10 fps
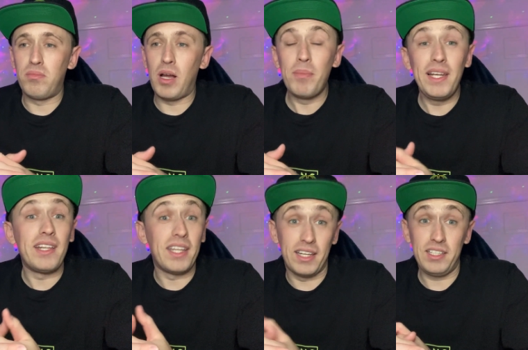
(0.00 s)
a
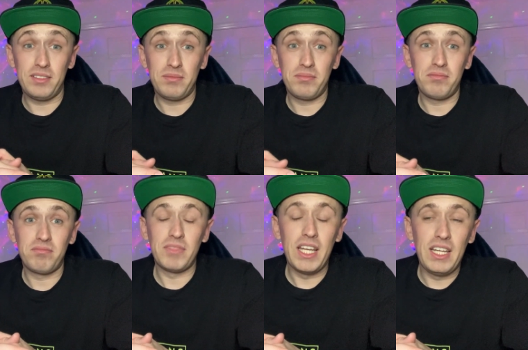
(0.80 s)
millionaire,
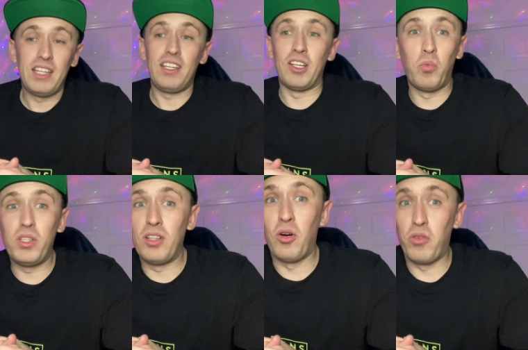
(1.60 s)
you know,
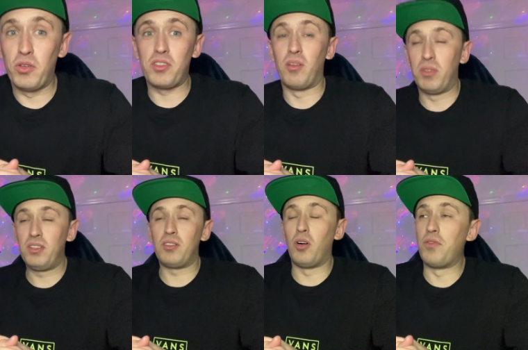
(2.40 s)
win the lottery or
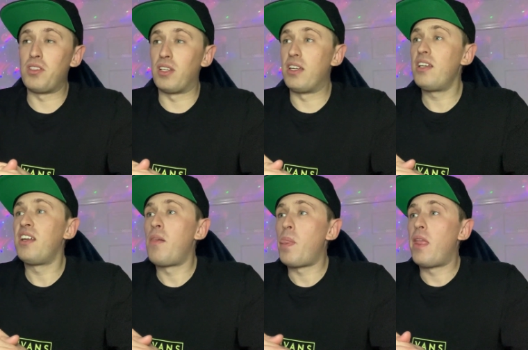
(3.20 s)
something, obviously.
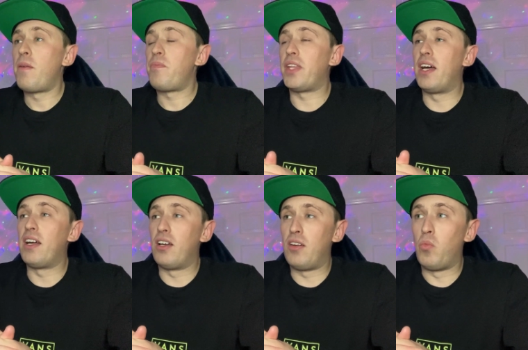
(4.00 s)

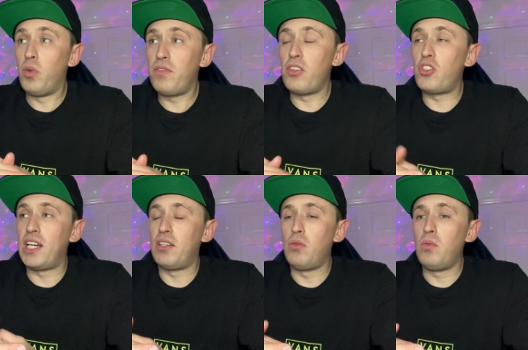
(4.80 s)
Uh, with the
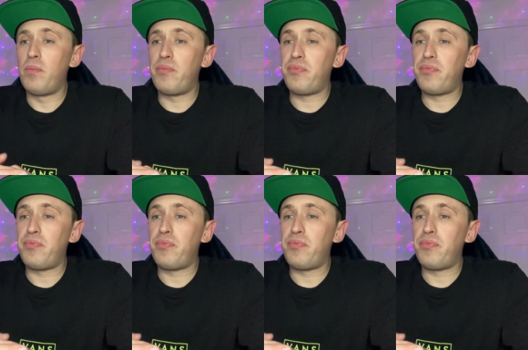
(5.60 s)
channel,